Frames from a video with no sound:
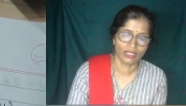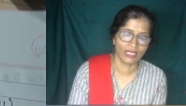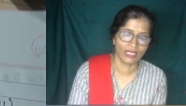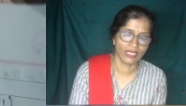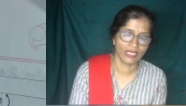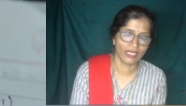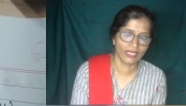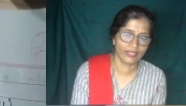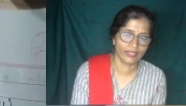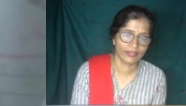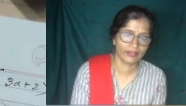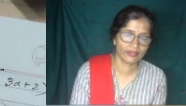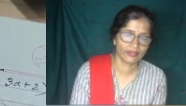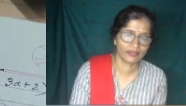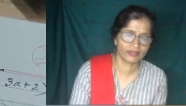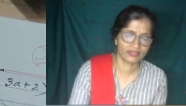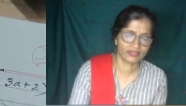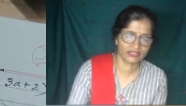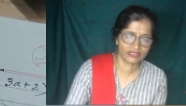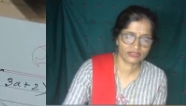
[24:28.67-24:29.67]
and
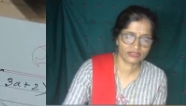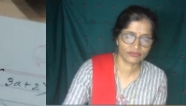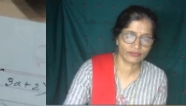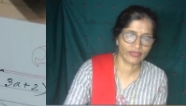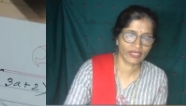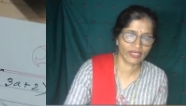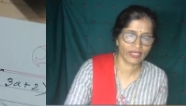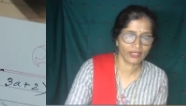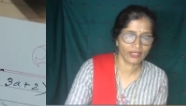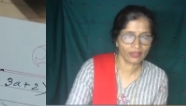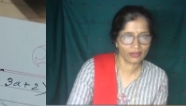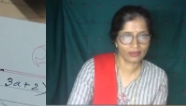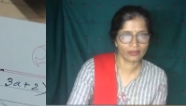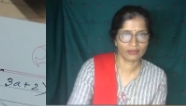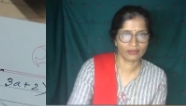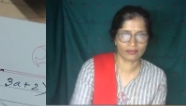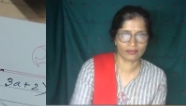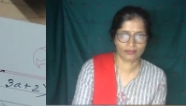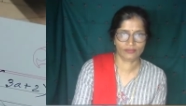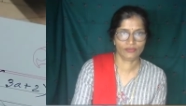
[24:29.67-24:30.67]
this way
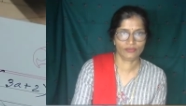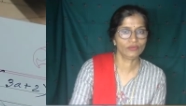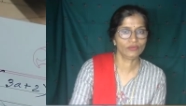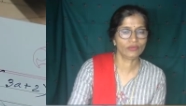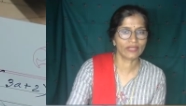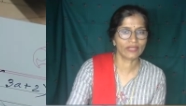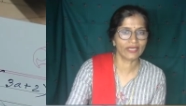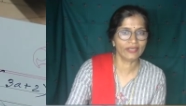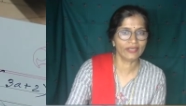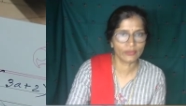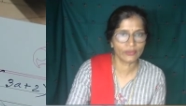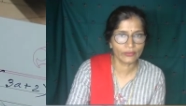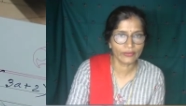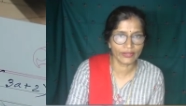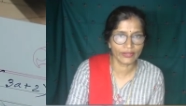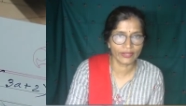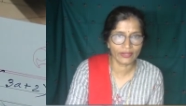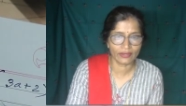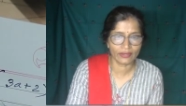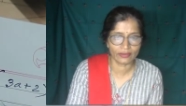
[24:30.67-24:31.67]
you can do
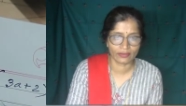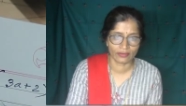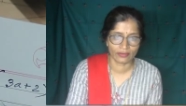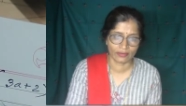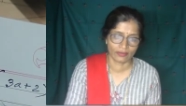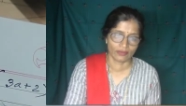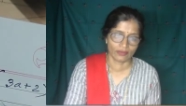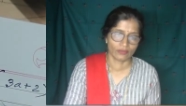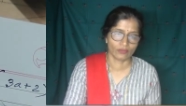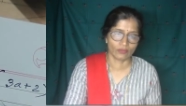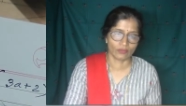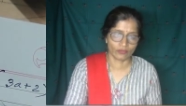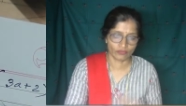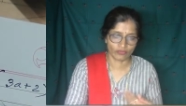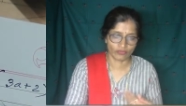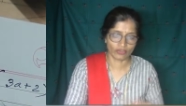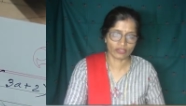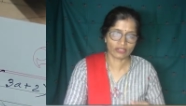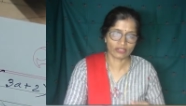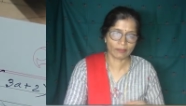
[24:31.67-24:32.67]
it
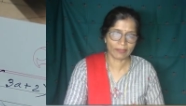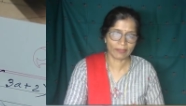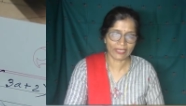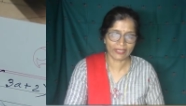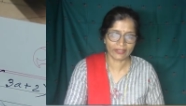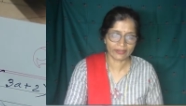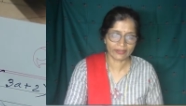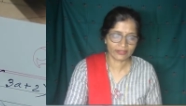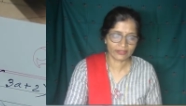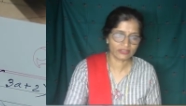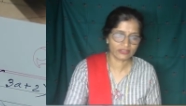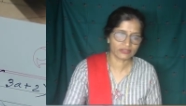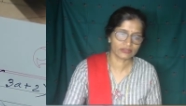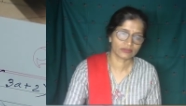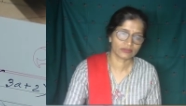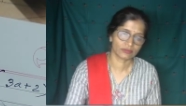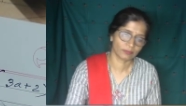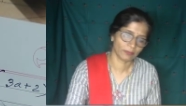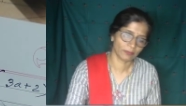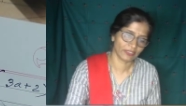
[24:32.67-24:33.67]
for the practice,
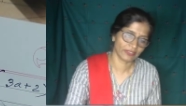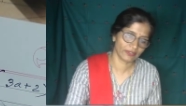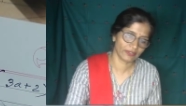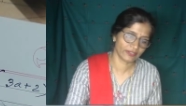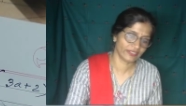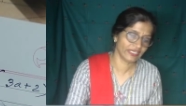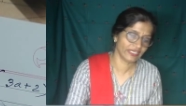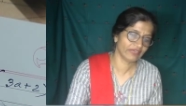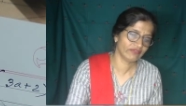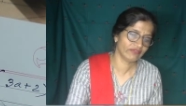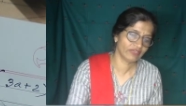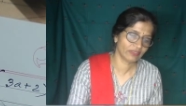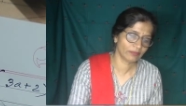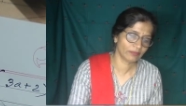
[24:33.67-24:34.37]
but develop